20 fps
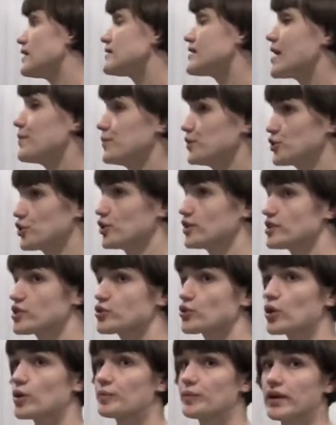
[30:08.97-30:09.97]
temperature to
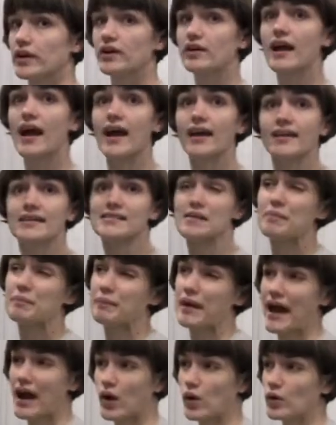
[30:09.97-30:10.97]
store beer at is
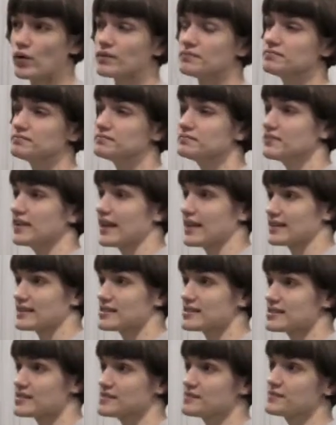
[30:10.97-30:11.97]
about like
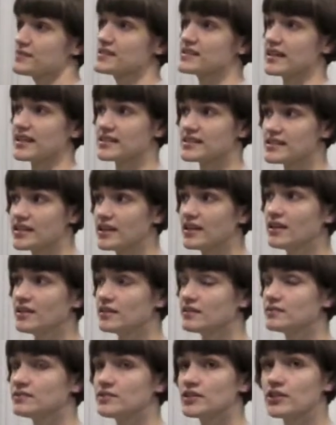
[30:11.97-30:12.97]

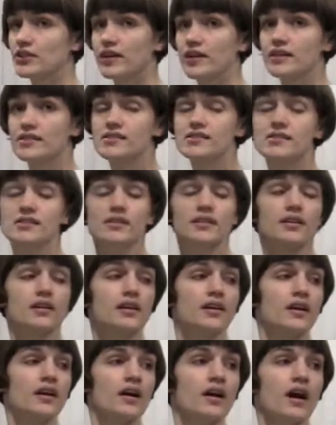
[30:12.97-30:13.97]
60 degrees.
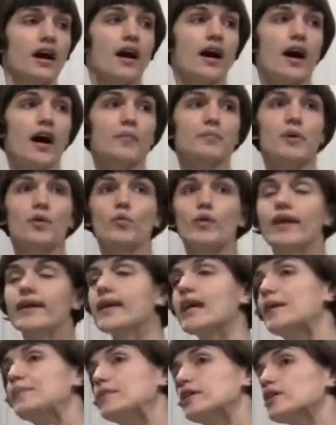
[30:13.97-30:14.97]
But we
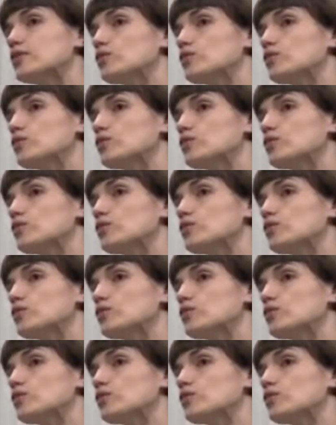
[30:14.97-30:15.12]
keep it